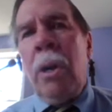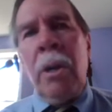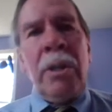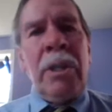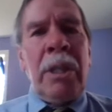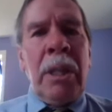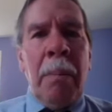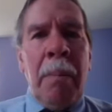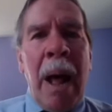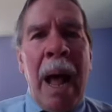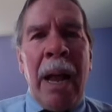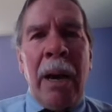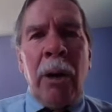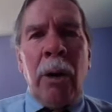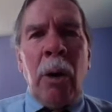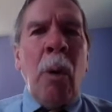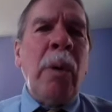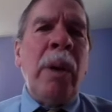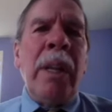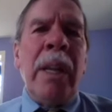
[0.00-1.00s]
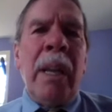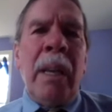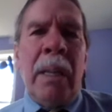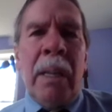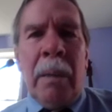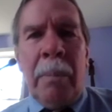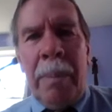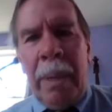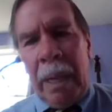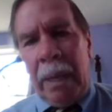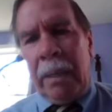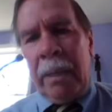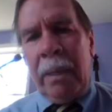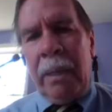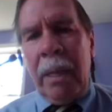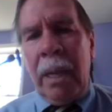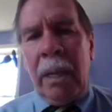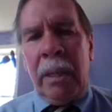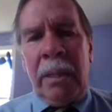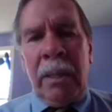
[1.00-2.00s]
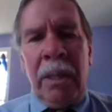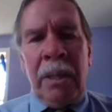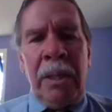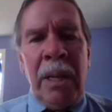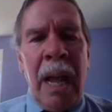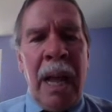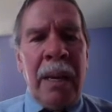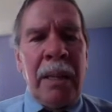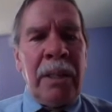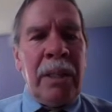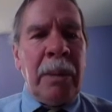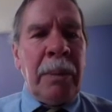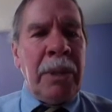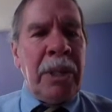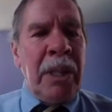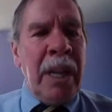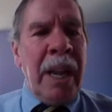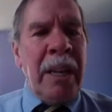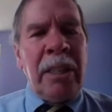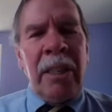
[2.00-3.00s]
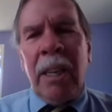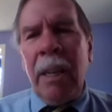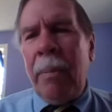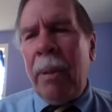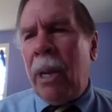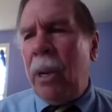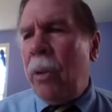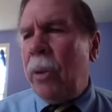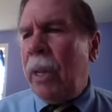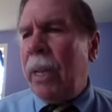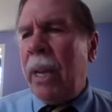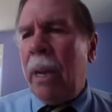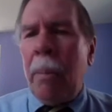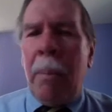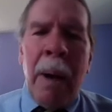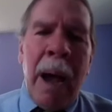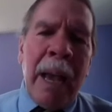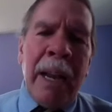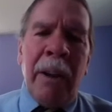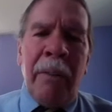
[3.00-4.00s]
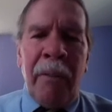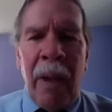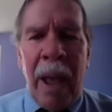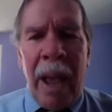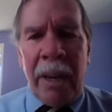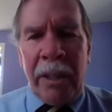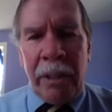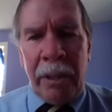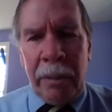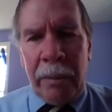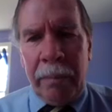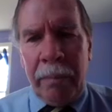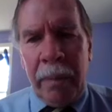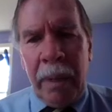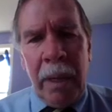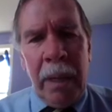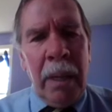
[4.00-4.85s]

hurts the buyer only a little bit, that does not substantially but only in a minor fashion